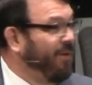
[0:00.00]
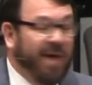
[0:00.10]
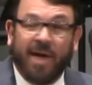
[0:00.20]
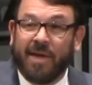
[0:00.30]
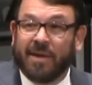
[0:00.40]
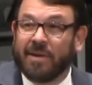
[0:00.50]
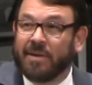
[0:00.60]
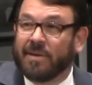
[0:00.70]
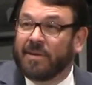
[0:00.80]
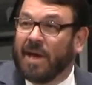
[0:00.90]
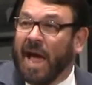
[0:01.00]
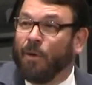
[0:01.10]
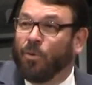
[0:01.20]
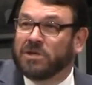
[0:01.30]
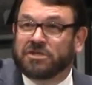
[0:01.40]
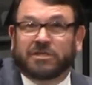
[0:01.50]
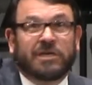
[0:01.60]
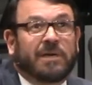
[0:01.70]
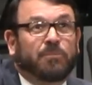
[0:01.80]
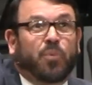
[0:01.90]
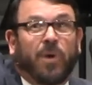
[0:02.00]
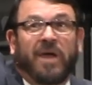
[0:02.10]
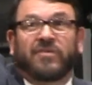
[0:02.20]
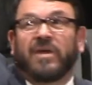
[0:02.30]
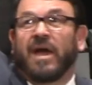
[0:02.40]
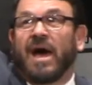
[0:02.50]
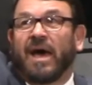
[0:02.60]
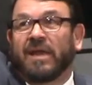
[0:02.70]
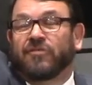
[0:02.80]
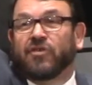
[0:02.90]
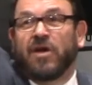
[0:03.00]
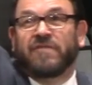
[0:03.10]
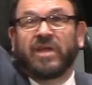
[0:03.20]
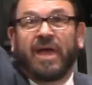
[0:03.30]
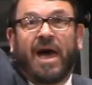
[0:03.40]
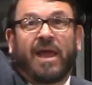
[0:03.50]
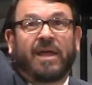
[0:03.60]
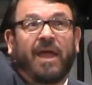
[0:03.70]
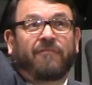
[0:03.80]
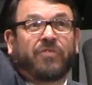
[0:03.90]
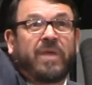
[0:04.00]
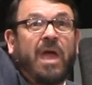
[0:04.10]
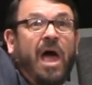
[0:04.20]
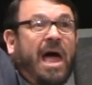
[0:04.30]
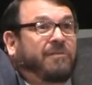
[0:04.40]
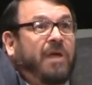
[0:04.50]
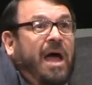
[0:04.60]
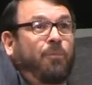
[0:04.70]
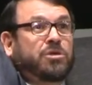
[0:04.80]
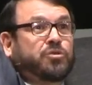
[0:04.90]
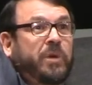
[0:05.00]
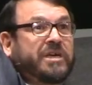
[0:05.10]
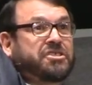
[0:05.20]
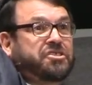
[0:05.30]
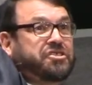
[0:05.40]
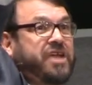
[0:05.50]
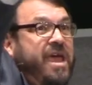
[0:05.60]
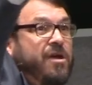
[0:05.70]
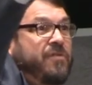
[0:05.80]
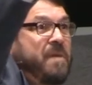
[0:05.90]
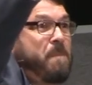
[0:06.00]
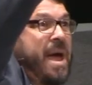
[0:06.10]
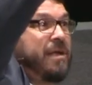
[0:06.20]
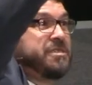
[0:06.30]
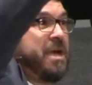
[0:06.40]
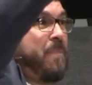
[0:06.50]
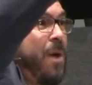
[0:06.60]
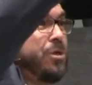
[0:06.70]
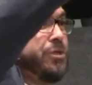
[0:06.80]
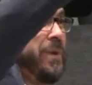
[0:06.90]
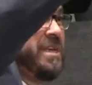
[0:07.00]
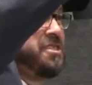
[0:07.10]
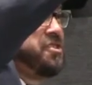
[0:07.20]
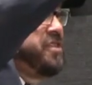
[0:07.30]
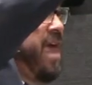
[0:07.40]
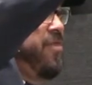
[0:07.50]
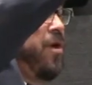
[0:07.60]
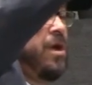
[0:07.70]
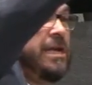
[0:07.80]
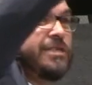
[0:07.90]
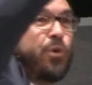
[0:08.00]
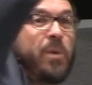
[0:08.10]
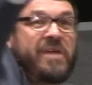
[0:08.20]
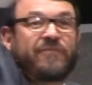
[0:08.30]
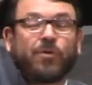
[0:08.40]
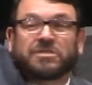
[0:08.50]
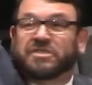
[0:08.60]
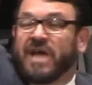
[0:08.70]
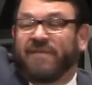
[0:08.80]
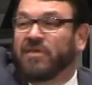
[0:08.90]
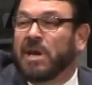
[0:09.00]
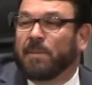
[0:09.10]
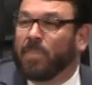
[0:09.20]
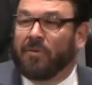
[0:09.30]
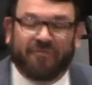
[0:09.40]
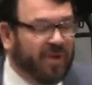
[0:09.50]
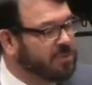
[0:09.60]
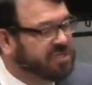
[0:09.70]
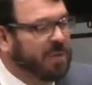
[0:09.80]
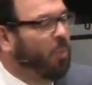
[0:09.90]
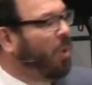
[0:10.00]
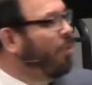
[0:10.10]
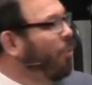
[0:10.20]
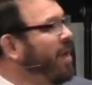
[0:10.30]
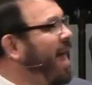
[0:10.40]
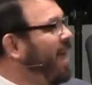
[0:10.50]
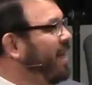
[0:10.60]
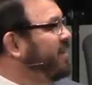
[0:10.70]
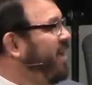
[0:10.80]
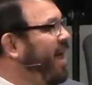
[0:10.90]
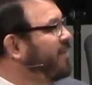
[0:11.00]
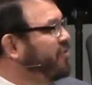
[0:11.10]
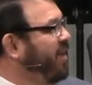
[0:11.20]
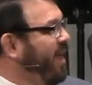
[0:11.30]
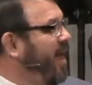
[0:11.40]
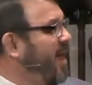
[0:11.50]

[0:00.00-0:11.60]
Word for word: okay? I wished praising God and serving God and everything. I, I wish we could just stay on the mountaintop. I wish we could just stay there 24 7. But, folks, somewhere reality has to